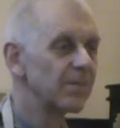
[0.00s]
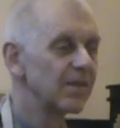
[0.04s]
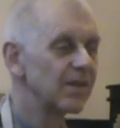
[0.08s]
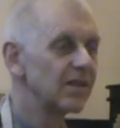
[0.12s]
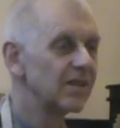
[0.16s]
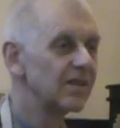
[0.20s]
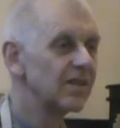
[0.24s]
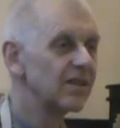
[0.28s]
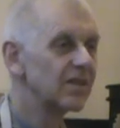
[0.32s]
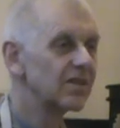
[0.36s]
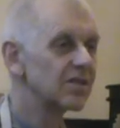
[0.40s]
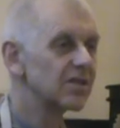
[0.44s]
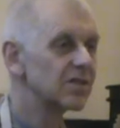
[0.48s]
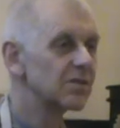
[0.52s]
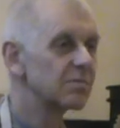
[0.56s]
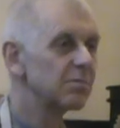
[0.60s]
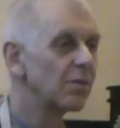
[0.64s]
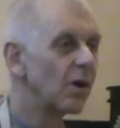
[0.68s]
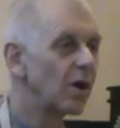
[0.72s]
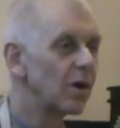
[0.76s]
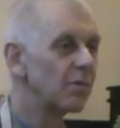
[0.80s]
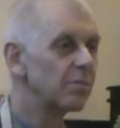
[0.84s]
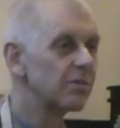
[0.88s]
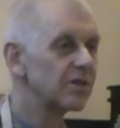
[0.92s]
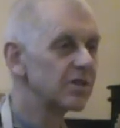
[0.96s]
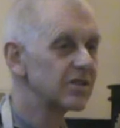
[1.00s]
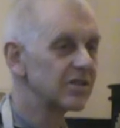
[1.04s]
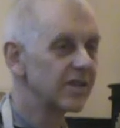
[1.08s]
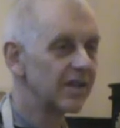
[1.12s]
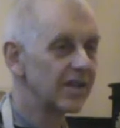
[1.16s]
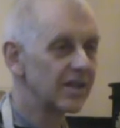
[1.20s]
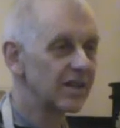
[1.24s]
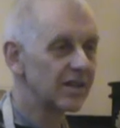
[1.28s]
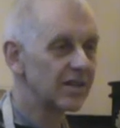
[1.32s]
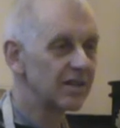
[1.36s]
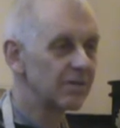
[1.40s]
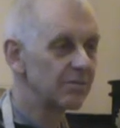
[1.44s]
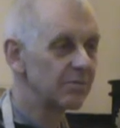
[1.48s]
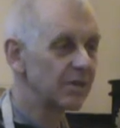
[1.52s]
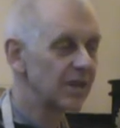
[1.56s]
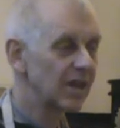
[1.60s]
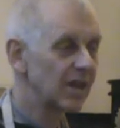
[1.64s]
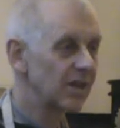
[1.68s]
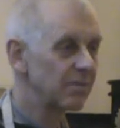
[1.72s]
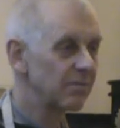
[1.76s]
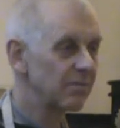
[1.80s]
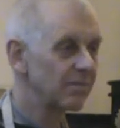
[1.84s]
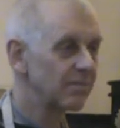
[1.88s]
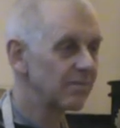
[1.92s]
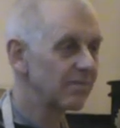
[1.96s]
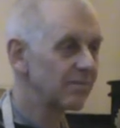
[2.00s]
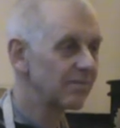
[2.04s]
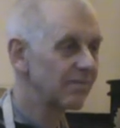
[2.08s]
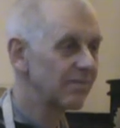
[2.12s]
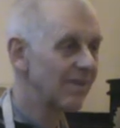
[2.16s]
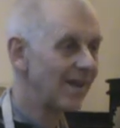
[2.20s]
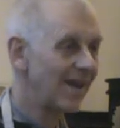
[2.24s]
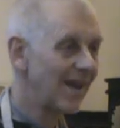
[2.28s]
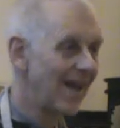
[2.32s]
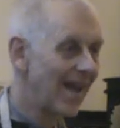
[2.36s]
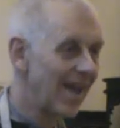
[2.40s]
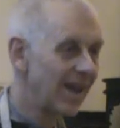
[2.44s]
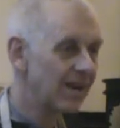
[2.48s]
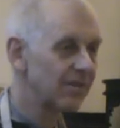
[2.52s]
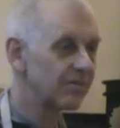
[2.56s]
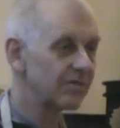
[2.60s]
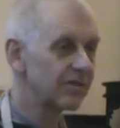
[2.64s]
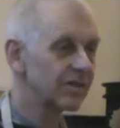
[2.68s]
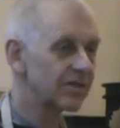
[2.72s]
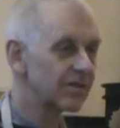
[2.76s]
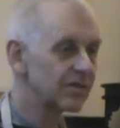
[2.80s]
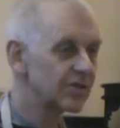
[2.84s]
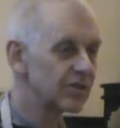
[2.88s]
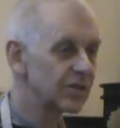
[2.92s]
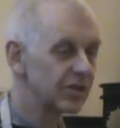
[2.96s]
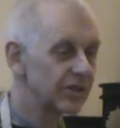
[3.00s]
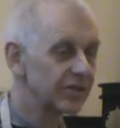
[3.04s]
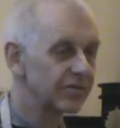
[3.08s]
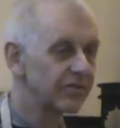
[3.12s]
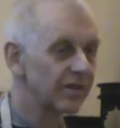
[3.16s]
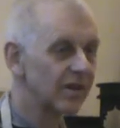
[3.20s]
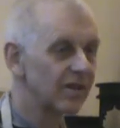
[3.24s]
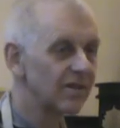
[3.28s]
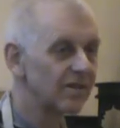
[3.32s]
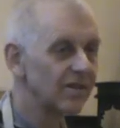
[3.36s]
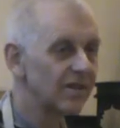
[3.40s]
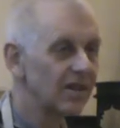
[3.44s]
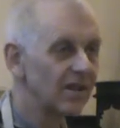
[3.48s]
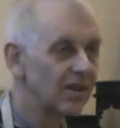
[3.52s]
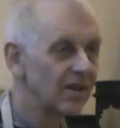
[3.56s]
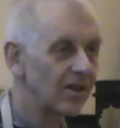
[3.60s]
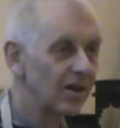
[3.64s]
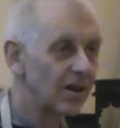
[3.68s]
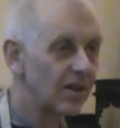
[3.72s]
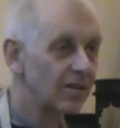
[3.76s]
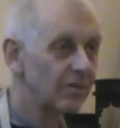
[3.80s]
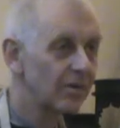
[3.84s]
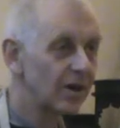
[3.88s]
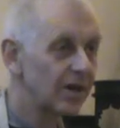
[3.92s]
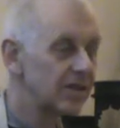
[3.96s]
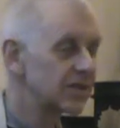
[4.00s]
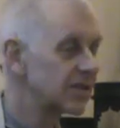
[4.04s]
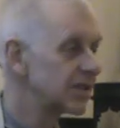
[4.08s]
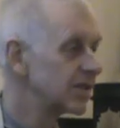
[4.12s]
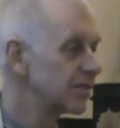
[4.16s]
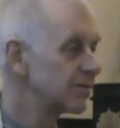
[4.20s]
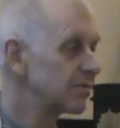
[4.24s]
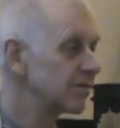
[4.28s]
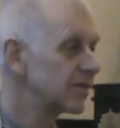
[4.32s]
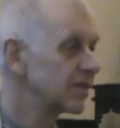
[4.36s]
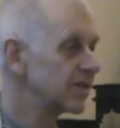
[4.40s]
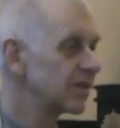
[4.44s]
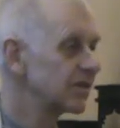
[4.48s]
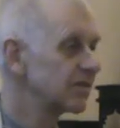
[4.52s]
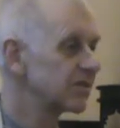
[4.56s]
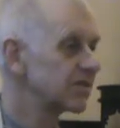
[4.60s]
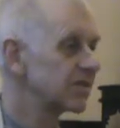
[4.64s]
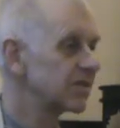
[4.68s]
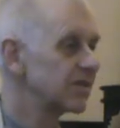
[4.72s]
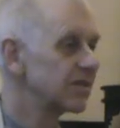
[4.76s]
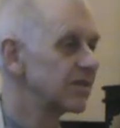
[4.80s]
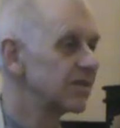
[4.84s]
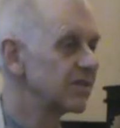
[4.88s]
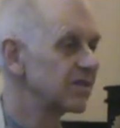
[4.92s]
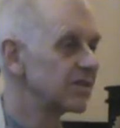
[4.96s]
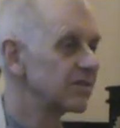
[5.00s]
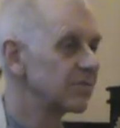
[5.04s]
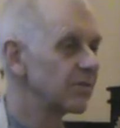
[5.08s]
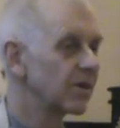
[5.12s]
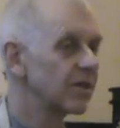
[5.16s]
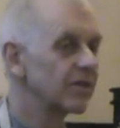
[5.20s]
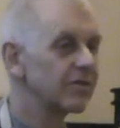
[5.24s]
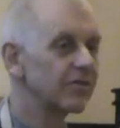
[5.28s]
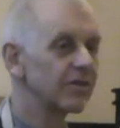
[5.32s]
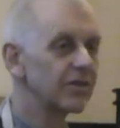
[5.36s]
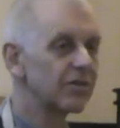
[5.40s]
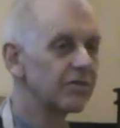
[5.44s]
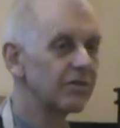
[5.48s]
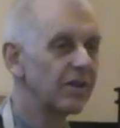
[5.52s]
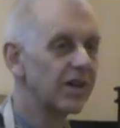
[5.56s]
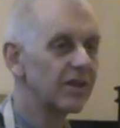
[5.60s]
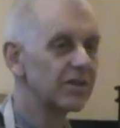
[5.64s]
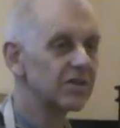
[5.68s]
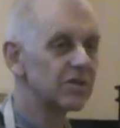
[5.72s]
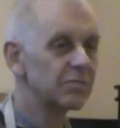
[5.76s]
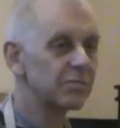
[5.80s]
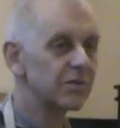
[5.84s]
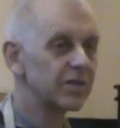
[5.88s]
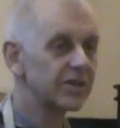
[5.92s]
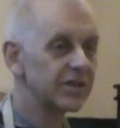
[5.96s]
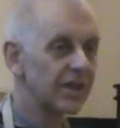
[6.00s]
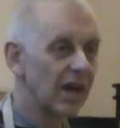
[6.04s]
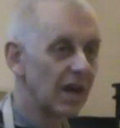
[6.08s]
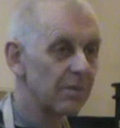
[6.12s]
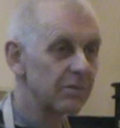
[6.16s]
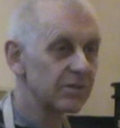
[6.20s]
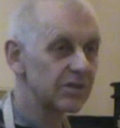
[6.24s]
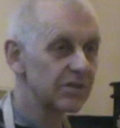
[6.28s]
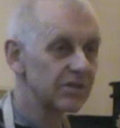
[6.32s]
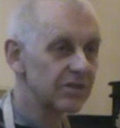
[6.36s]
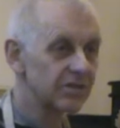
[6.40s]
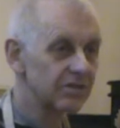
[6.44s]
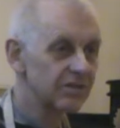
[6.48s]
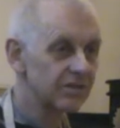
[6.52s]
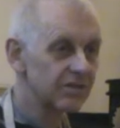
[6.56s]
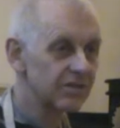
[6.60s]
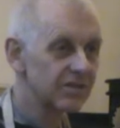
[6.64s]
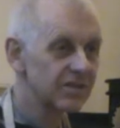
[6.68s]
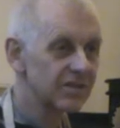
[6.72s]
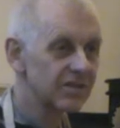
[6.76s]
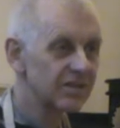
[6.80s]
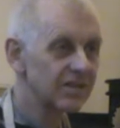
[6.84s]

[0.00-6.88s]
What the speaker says: he did a small mistake. He became angry at Shiva. Otherwise, he was one of the greatest Prajapatis.